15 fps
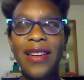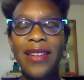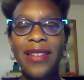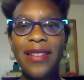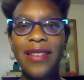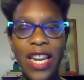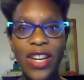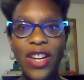
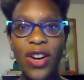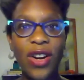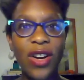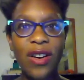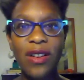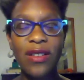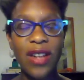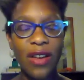take
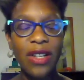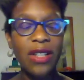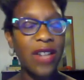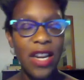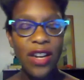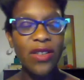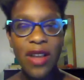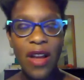
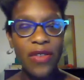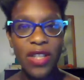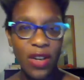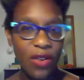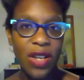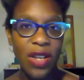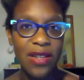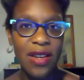yourself
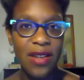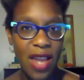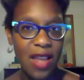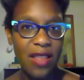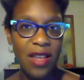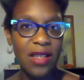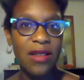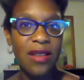seriously.
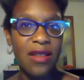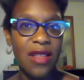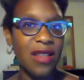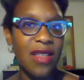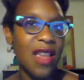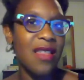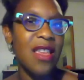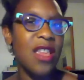Take this
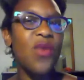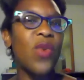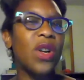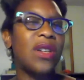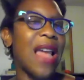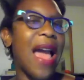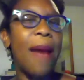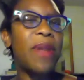thing that you were
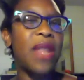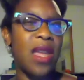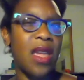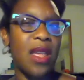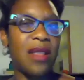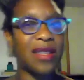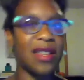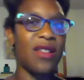dabbling
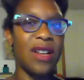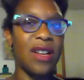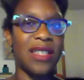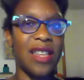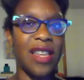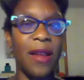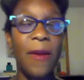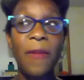in
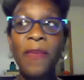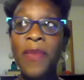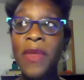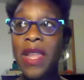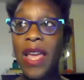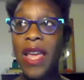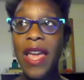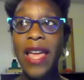seriously.
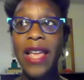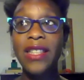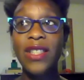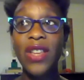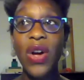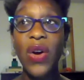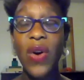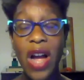And
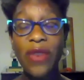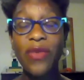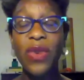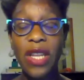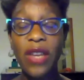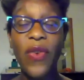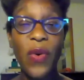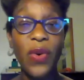so I
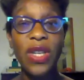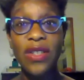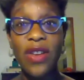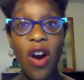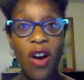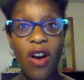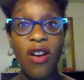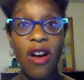really focused
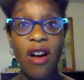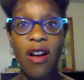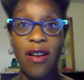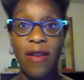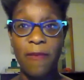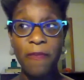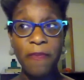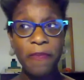hard
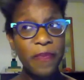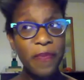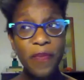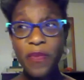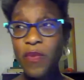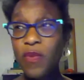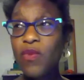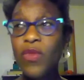on
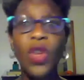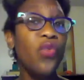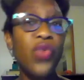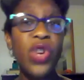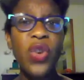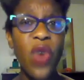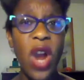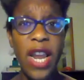
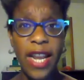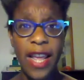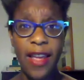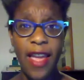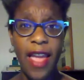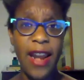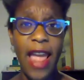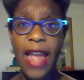
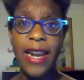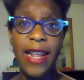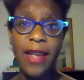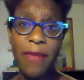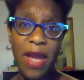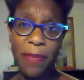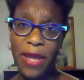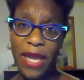rewriting and editing
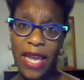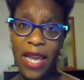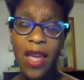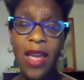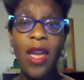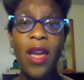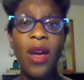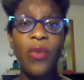my play,
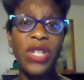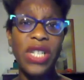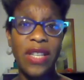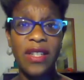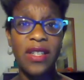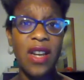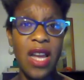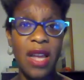which at
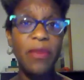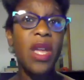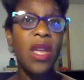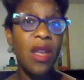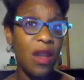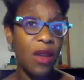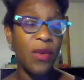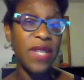the time
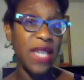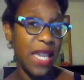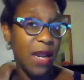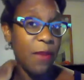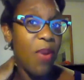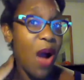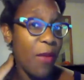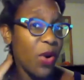it was
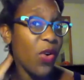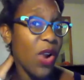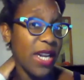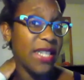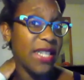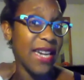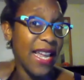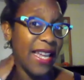Eating
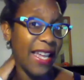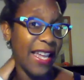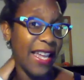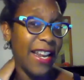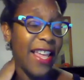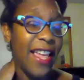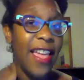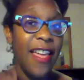Pomegranates Naked.
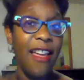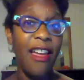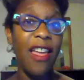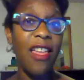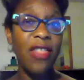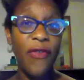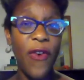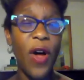
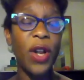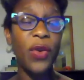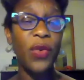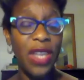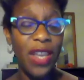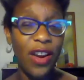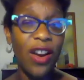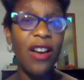And the
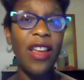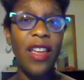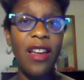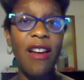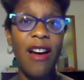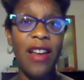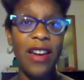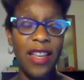following year it
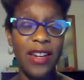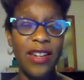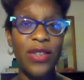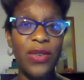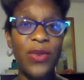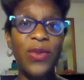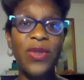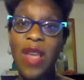got
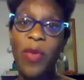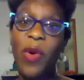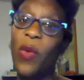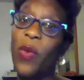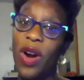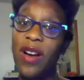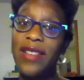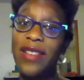into Summer
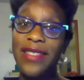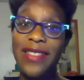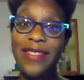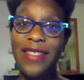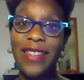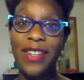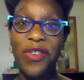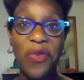Works and
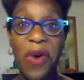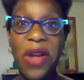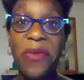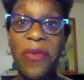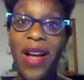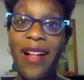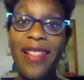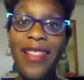did quite
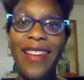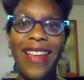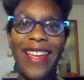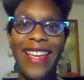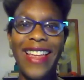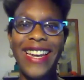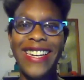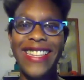well.
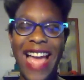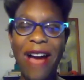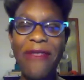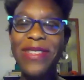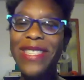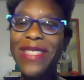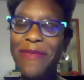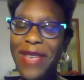And that
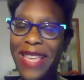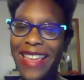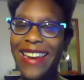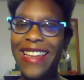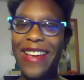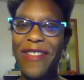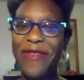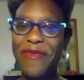was the
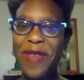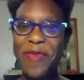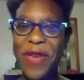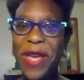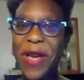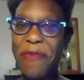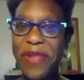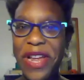beginning of me
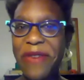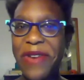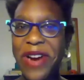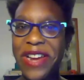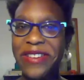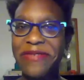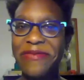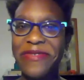being a
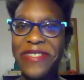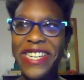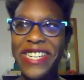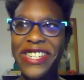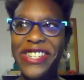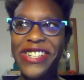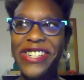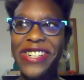playwright,
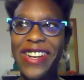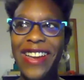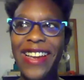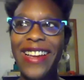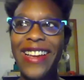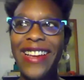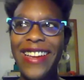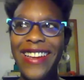which
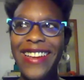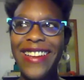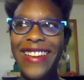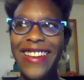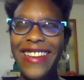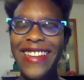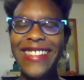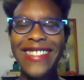
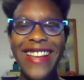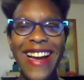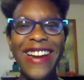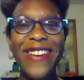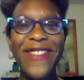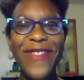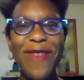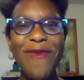is kind
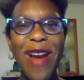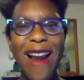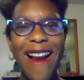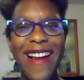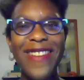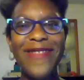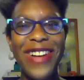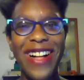of
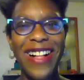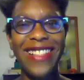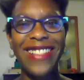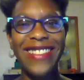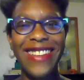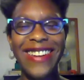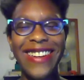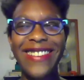remarkable.
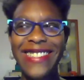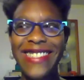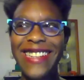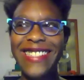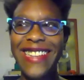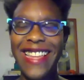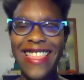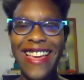And it was
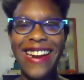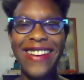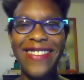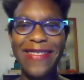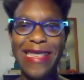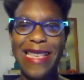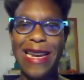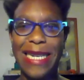because I thought I
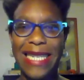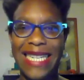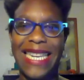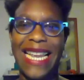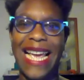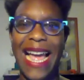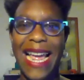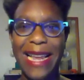was going to
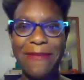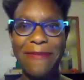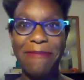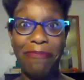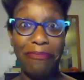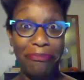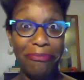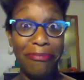die.
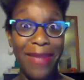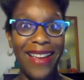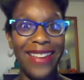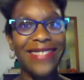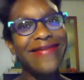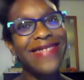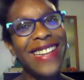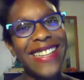Yeah.
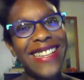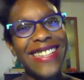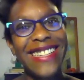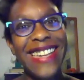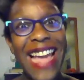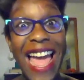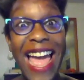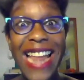
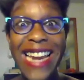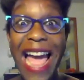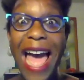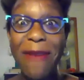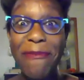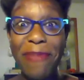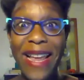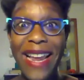And
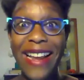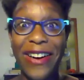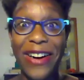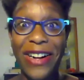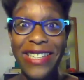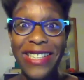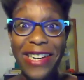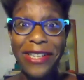at a play
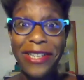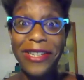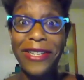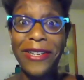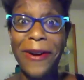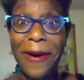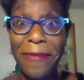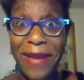called
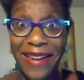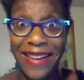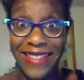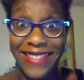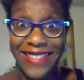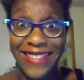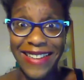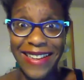
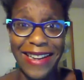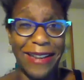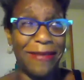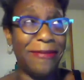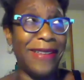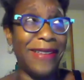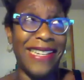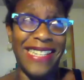Terminus. I
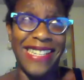mean,